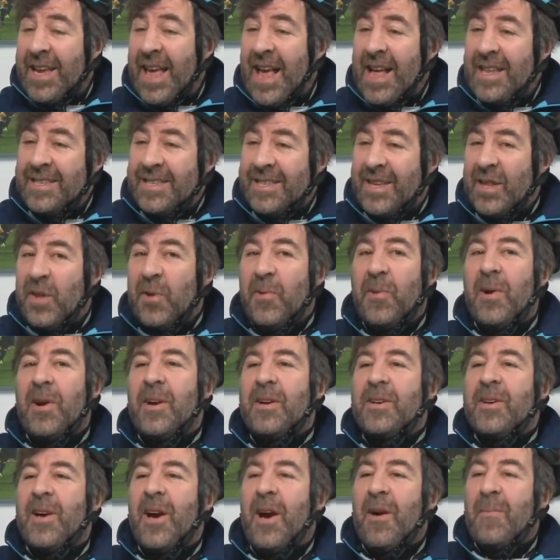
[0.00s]
like cancel the
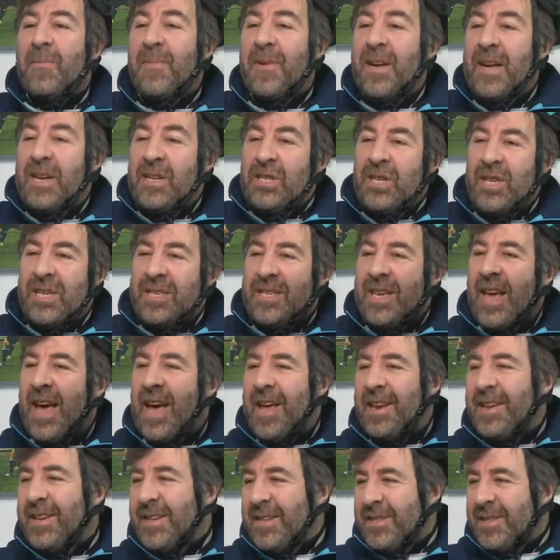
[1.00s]
World Cup, just
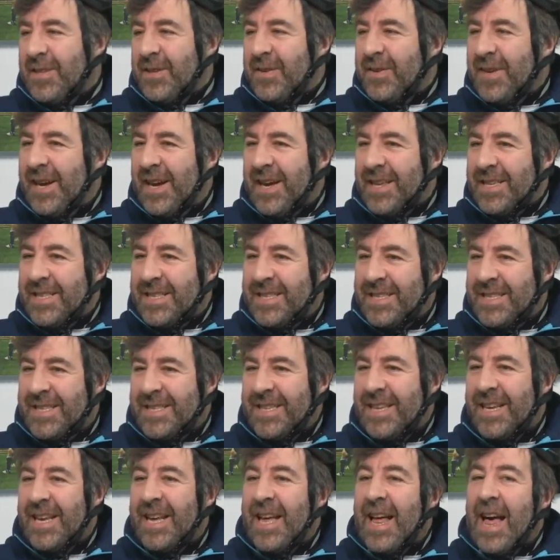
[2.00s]
hand it to
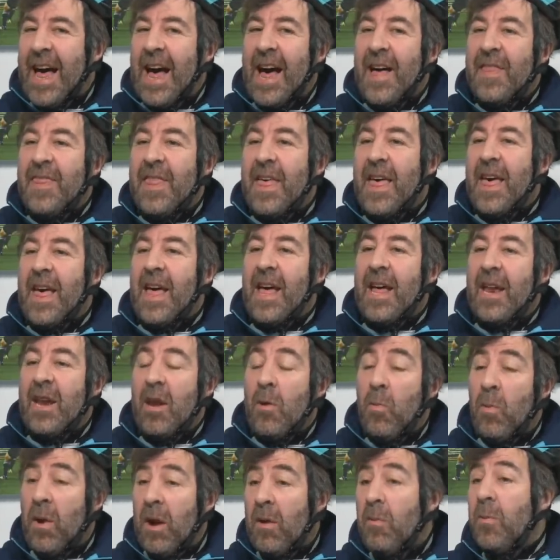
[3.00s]
us. And
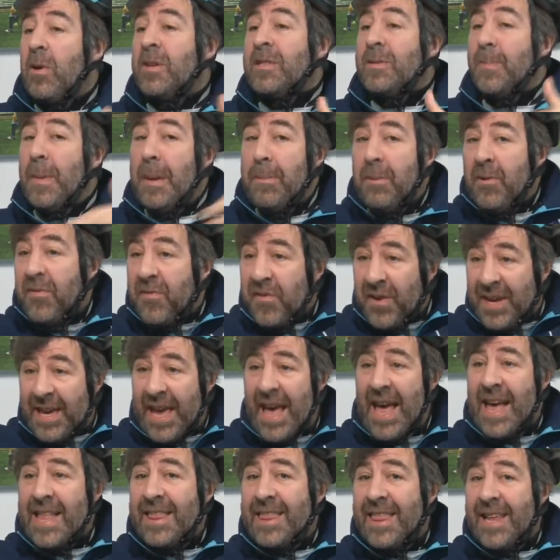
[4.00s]
then, whereas people
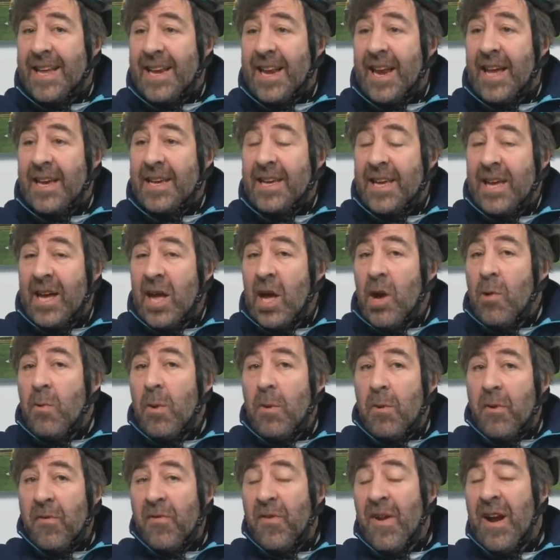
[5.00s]
forget that like
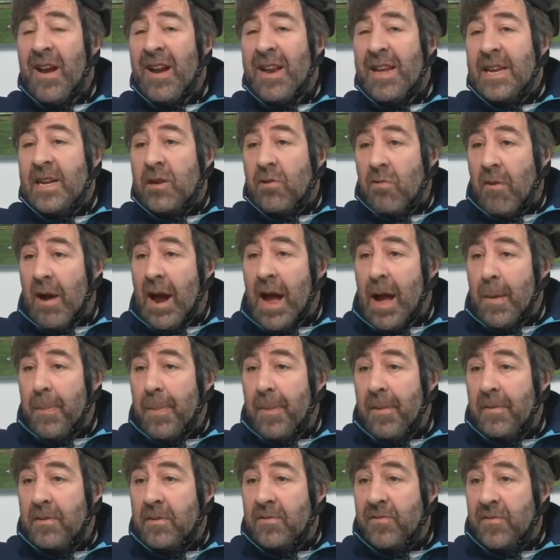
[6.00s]
we were fairly
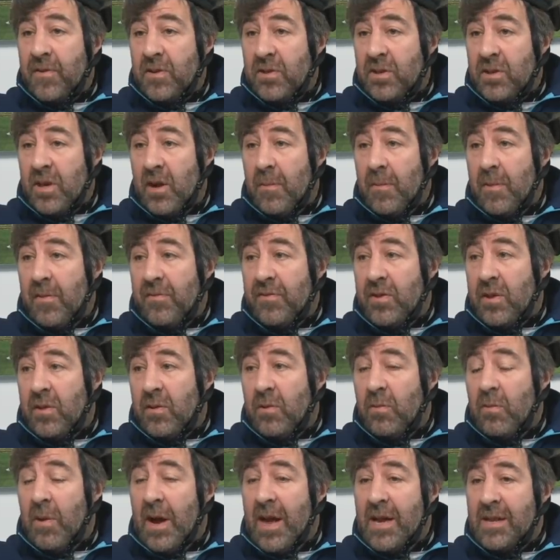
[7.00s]
crap for some of
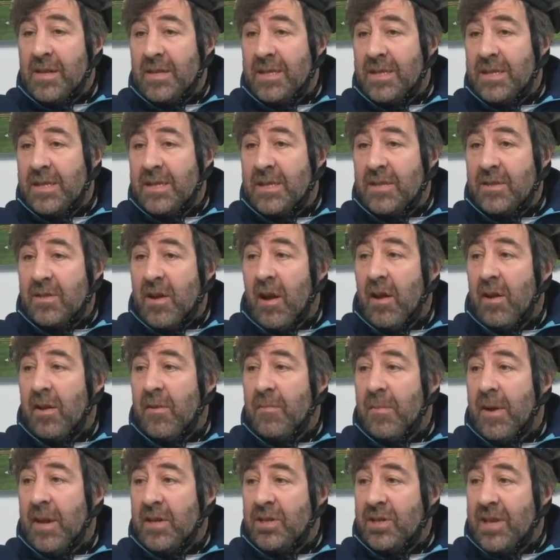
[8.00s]
the Wales and the
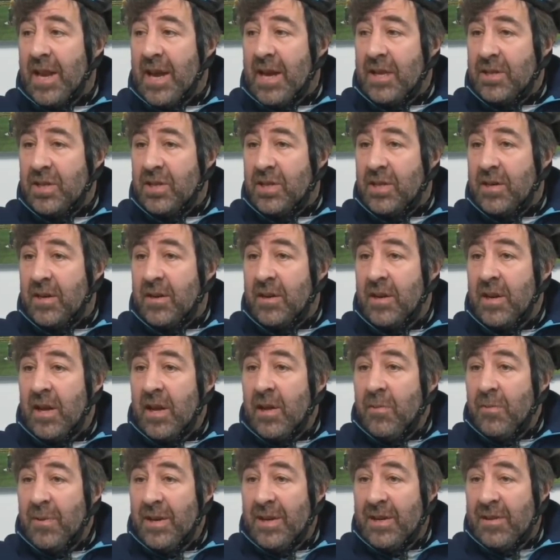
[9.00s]
Scotland match last year year.
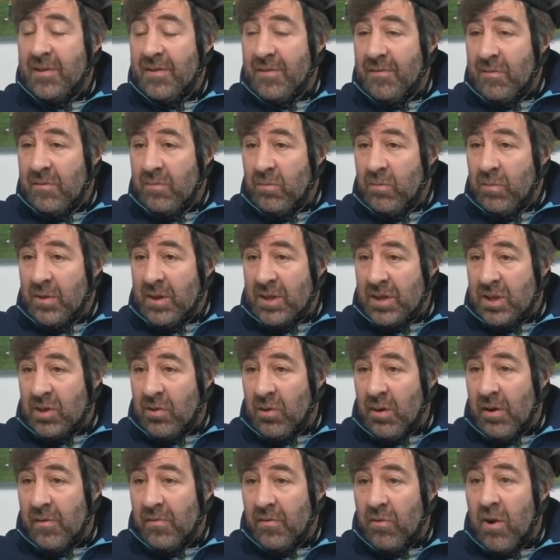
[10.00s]
We were
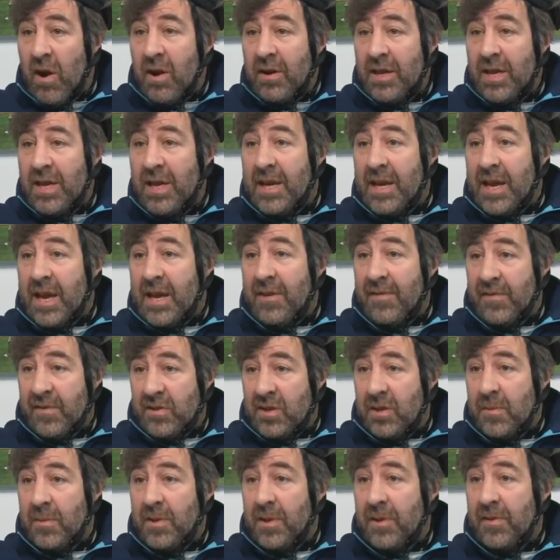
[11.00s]
sort of rocky
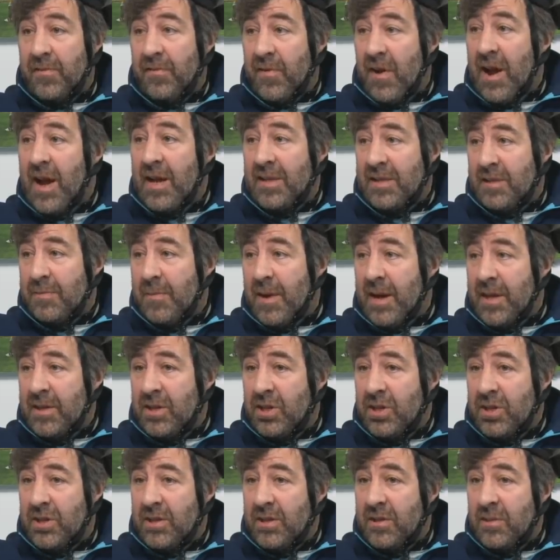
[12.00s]
for some of the France,
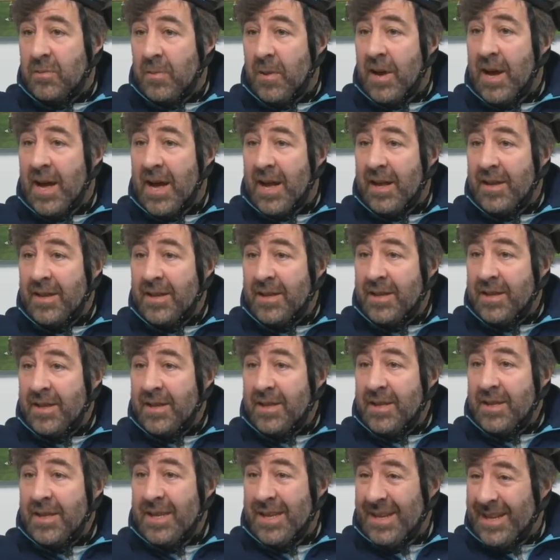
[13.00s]
match as well.
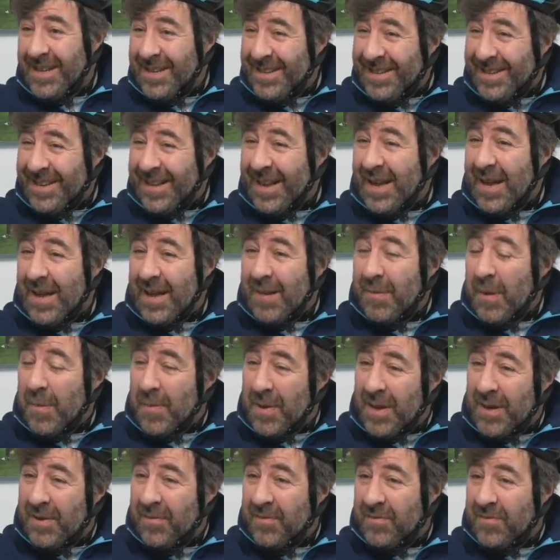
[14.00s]
Yeah. You, uh, am I
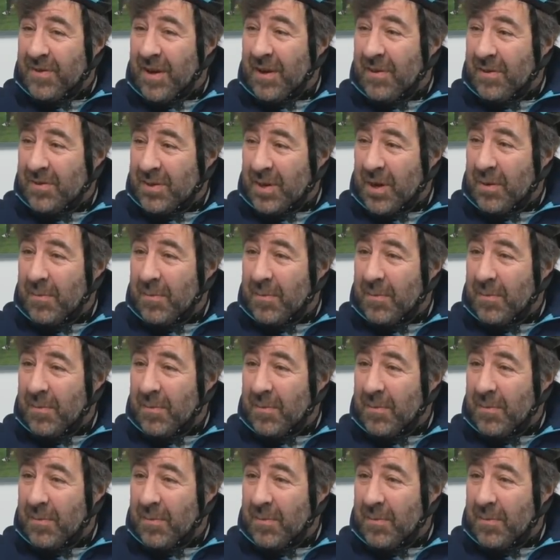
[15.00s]
being no, terribly